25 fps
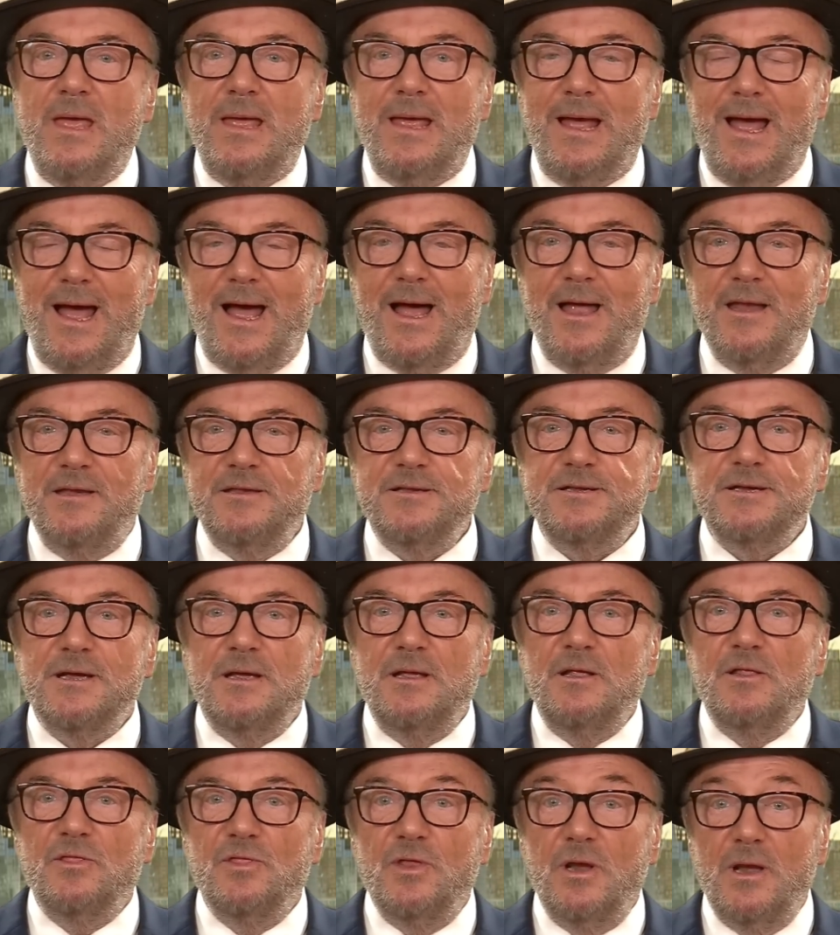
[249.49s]
and
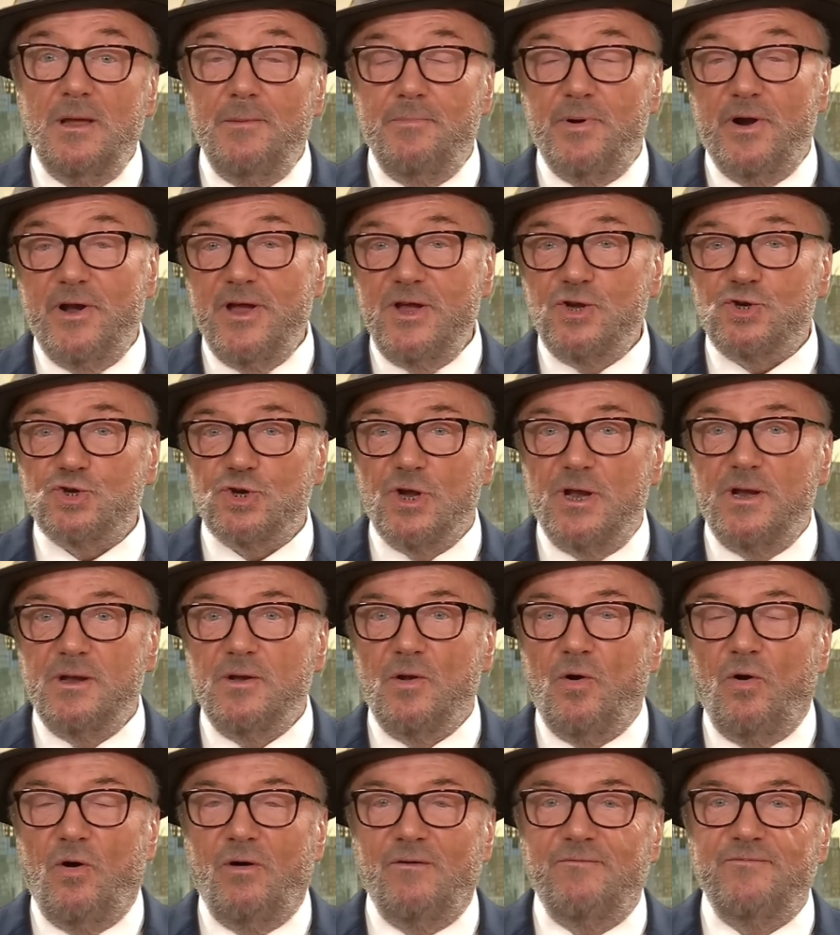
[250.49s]
the liberation
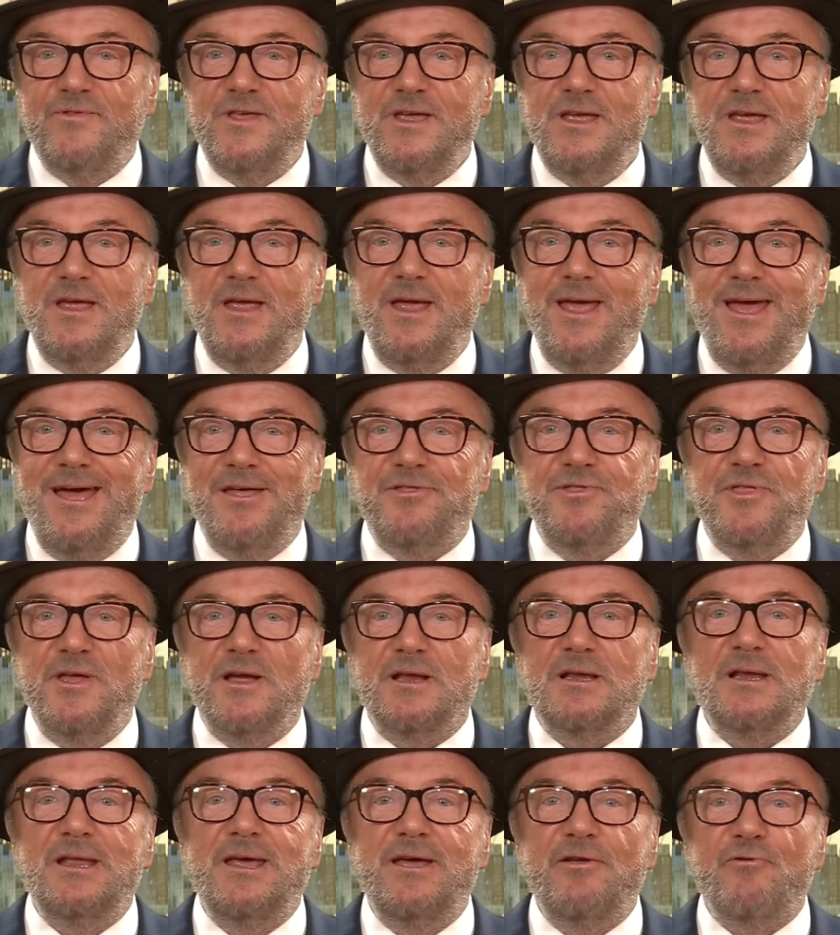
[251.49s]
of the
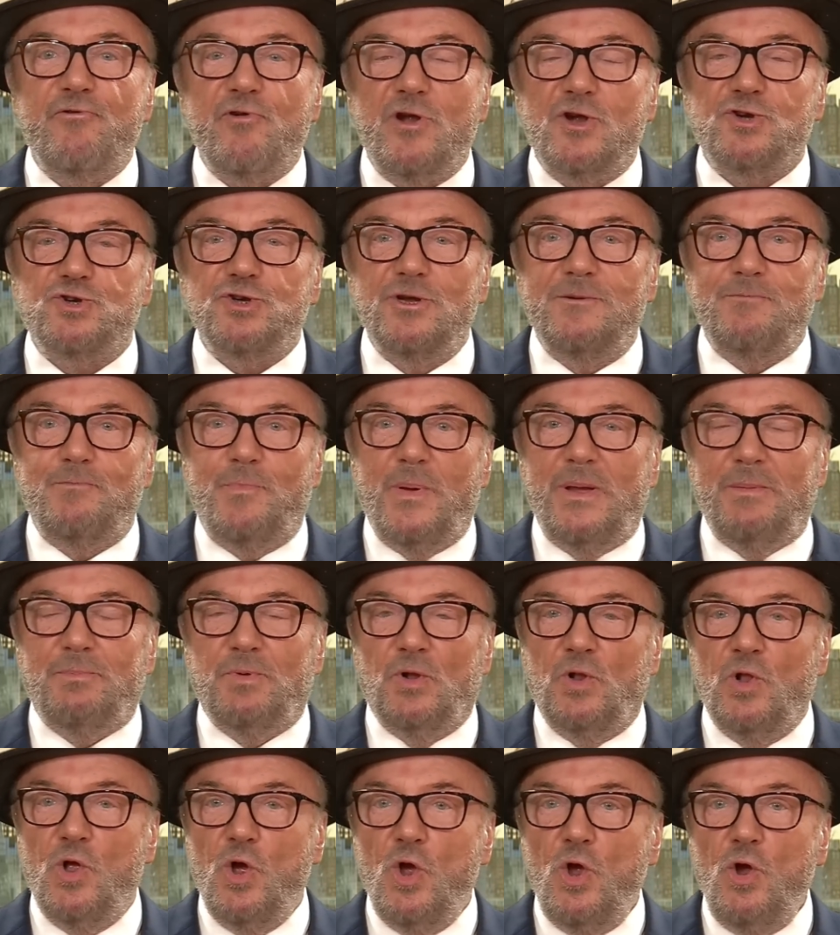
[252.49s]
ethnically Russian
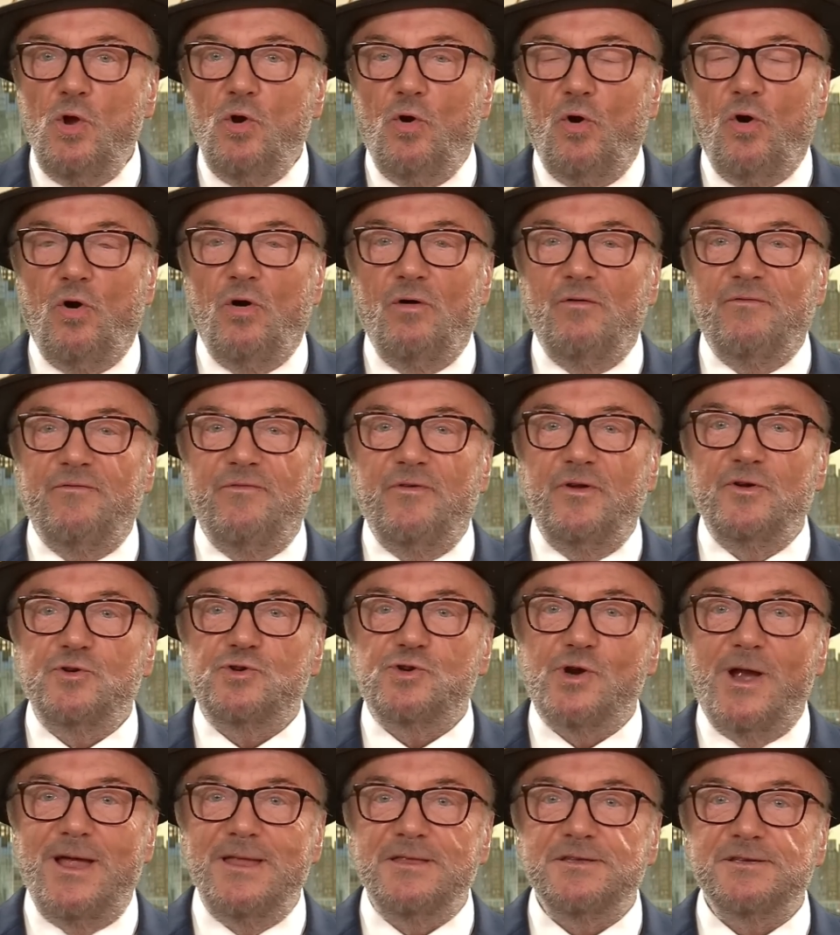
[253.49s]
people of
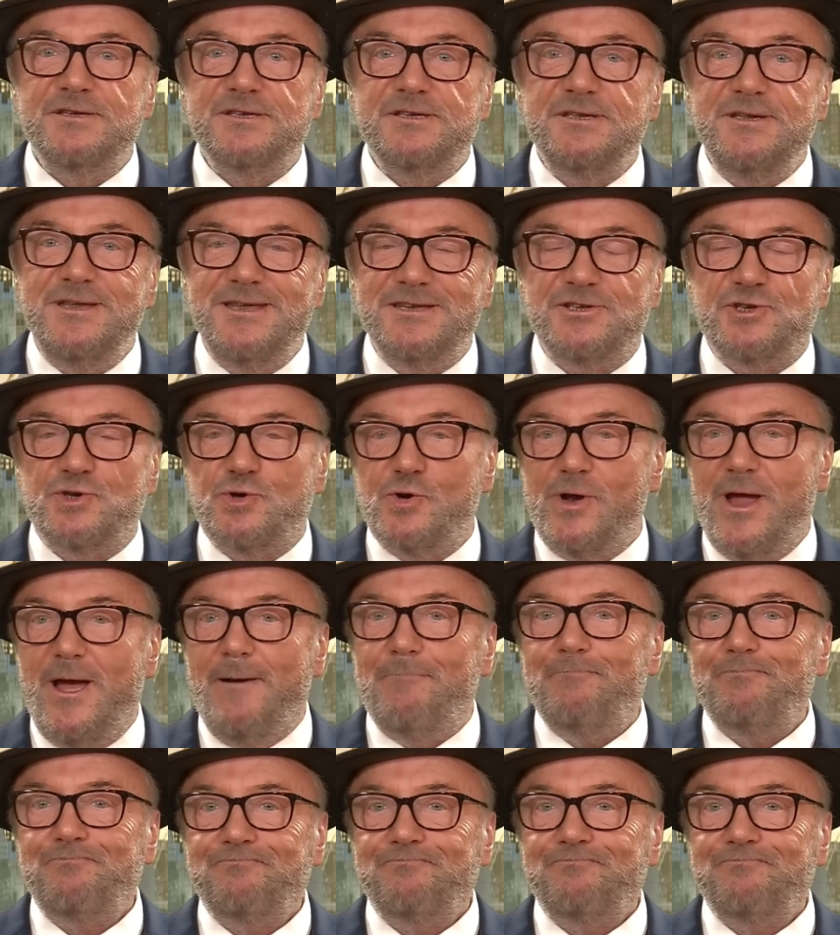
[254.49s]
Transnistria